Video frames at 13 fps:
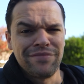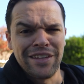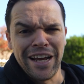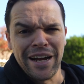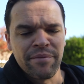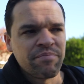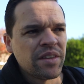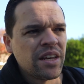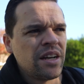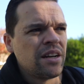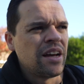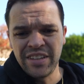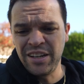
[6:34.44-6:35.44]
Yeah.
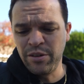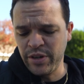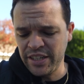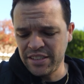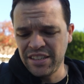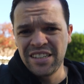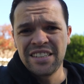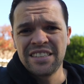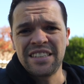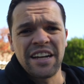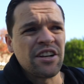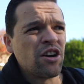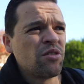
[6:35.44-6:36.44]
Anyways,
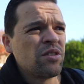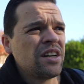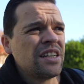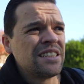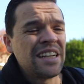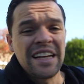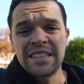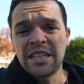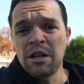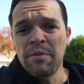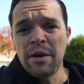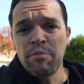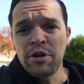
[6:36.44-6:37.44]
side note, today's going
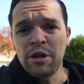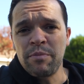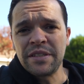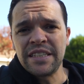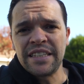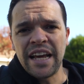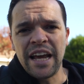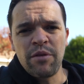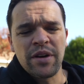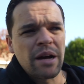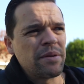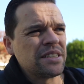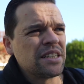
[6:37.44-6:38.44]
to be a pretty busy day.
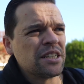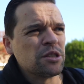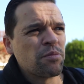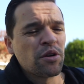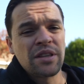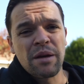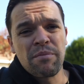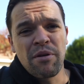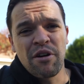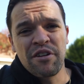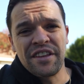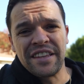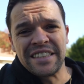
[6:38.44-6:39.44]
We got my son's birthday
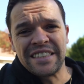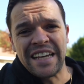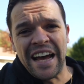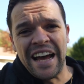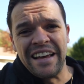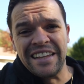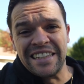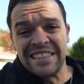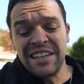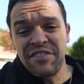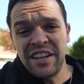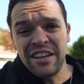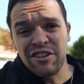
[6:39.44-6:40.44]
party this
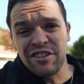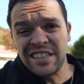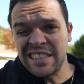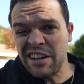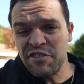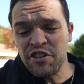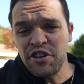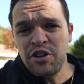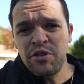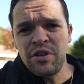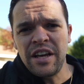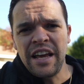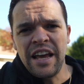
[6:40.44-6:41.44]
evening or this
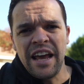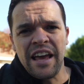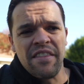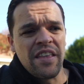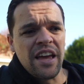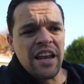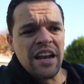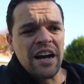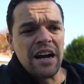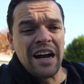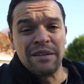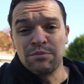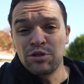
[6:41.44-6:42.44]
afternoon, and then
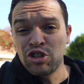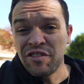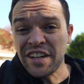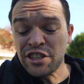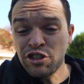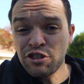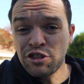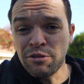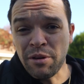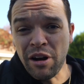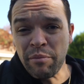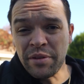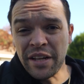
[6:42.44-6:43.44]
I'm serving at church
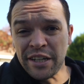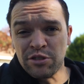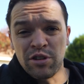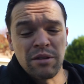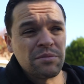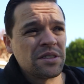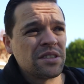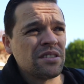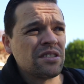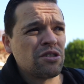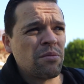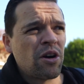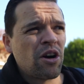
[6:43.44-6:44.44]
tomorrow. I'm playing drums
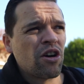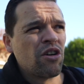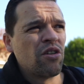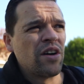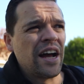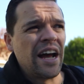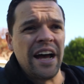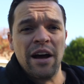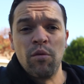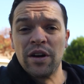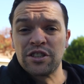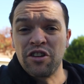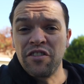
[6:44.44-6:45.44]
tomorrow
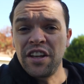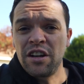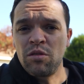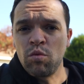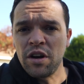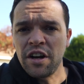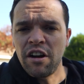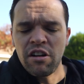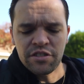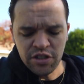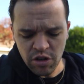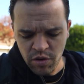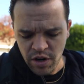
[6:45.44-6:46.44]
at West Covina, one and all,
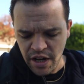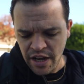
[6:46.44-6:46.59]
so